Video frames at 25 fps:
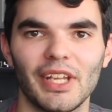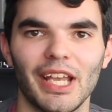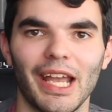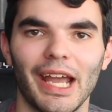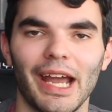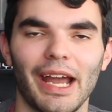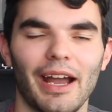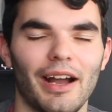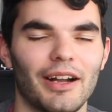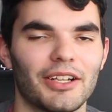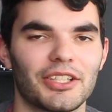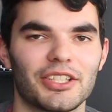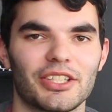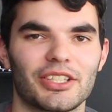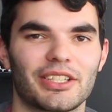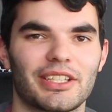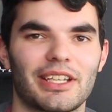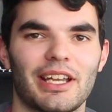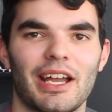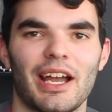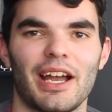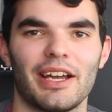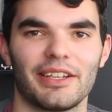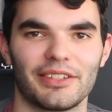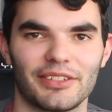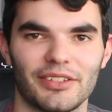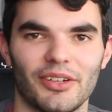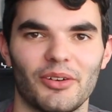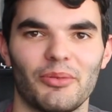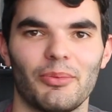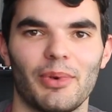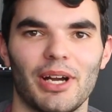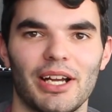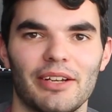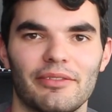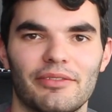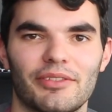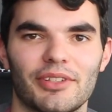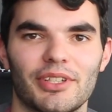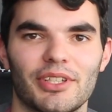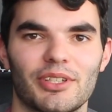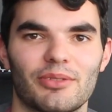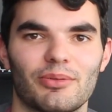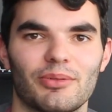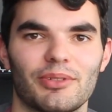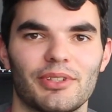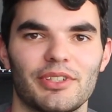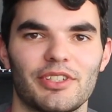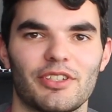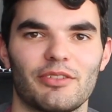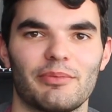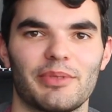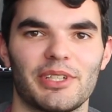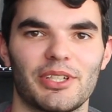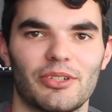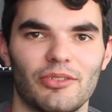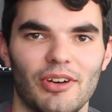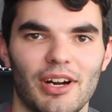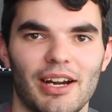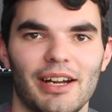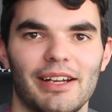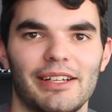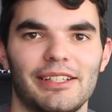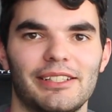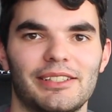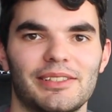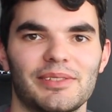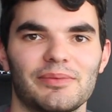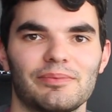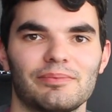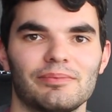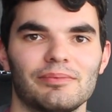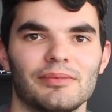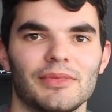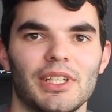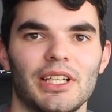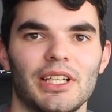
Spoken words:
Yeah, I just cannot wait for this one. This will be great.